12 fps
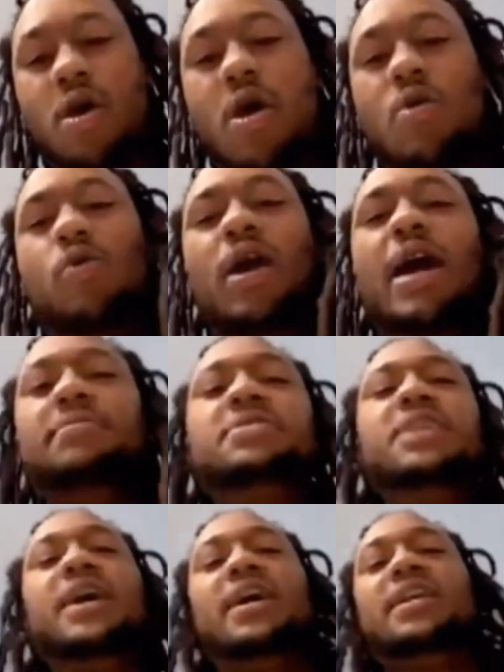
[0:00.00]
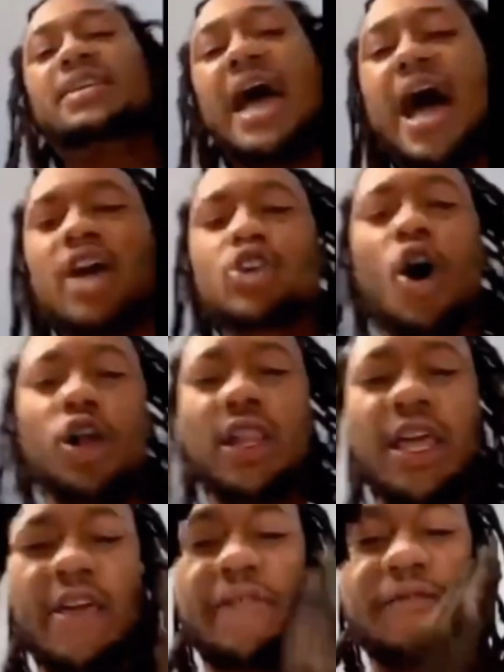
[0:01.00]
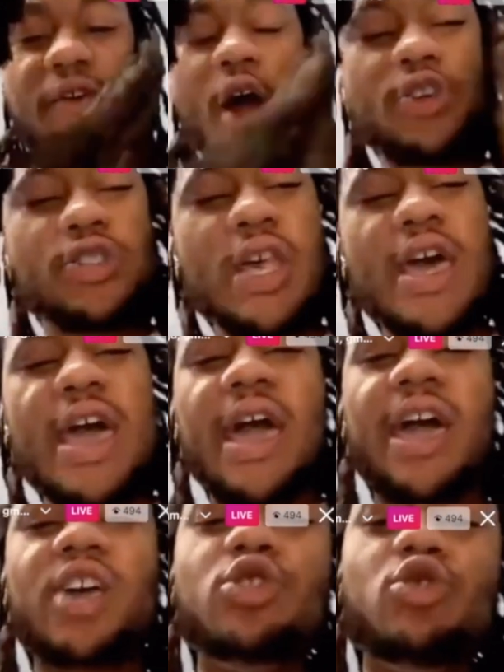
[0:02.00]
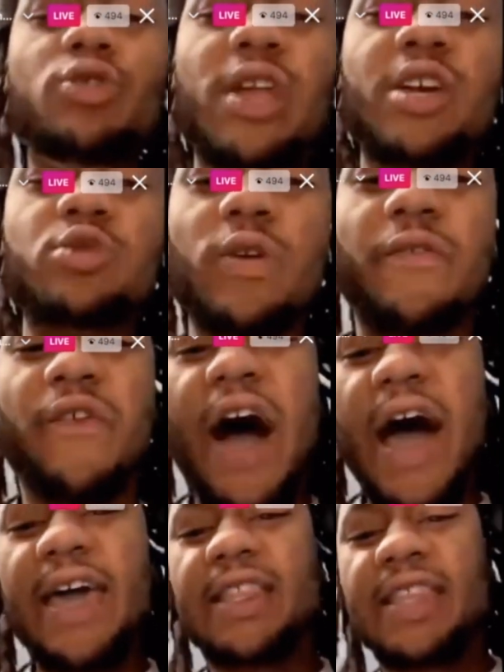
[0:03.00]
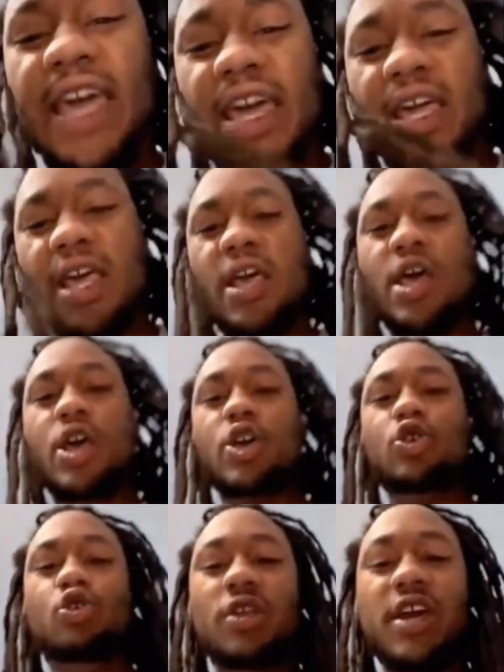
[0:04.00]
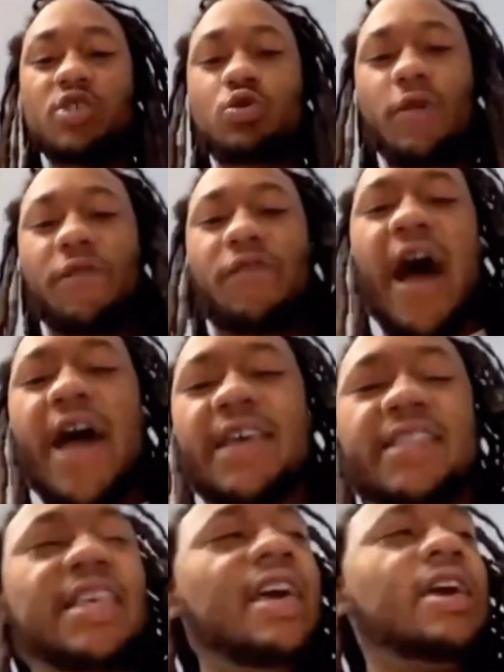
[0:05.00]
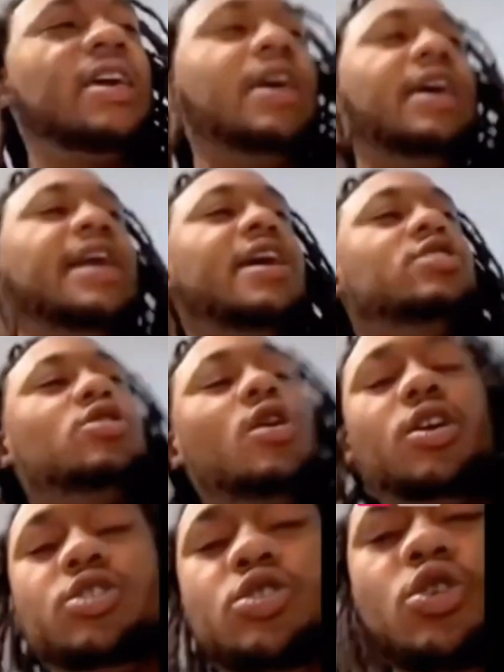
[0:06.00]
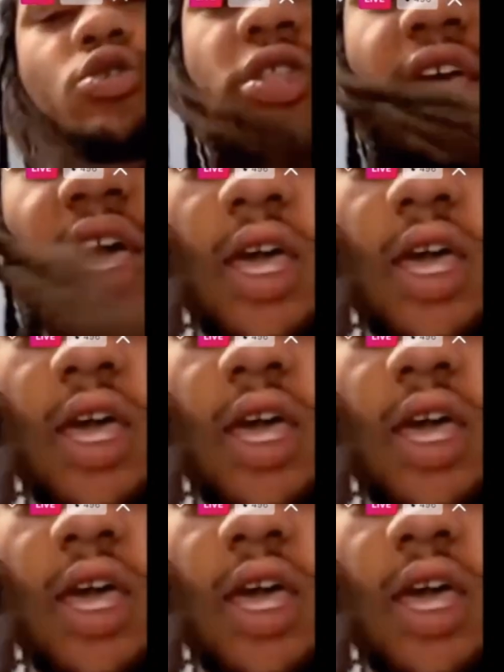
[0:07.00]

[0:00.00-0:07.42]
What I'm saying is, how y'all leave first, and you niggas was 5 feet. You niggas was 5 feet, and there was only 2 feet.